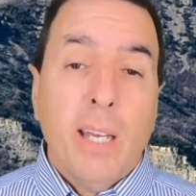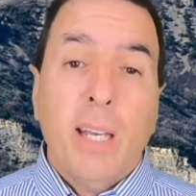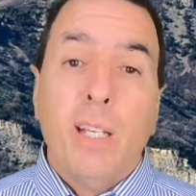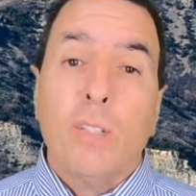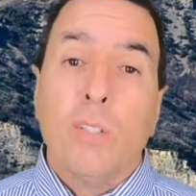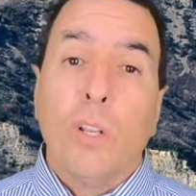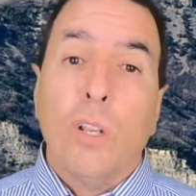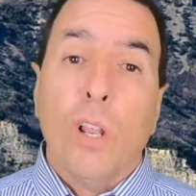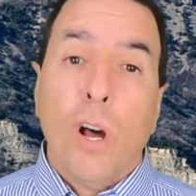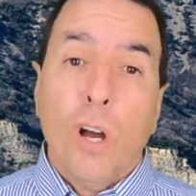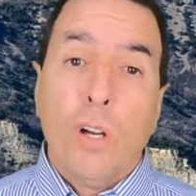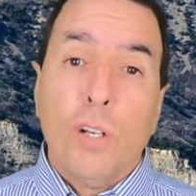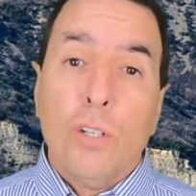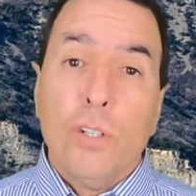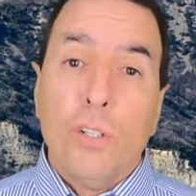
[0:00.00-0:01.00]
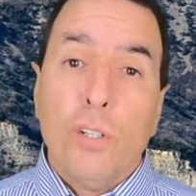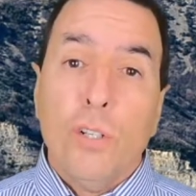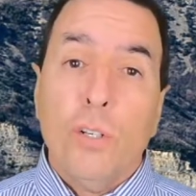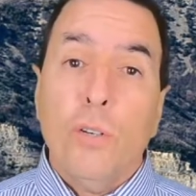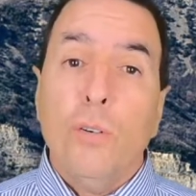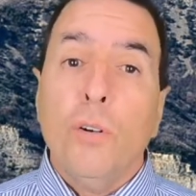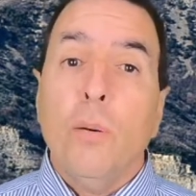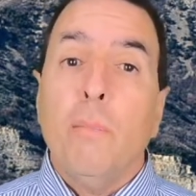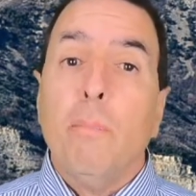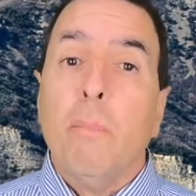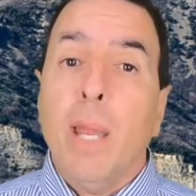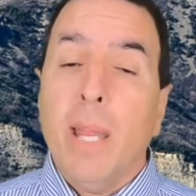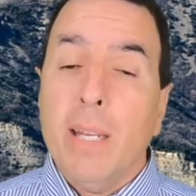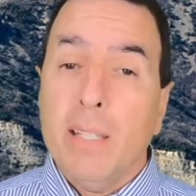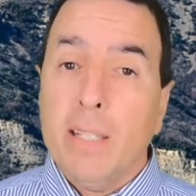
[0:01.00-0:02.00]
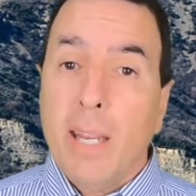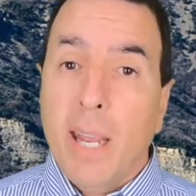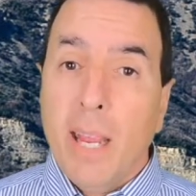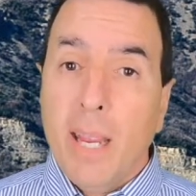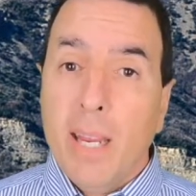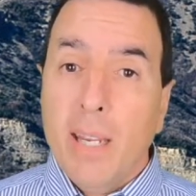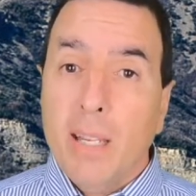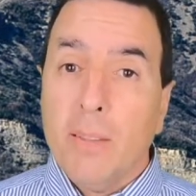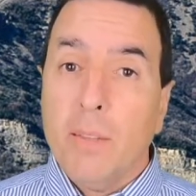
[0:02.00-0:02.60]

as long as you maintain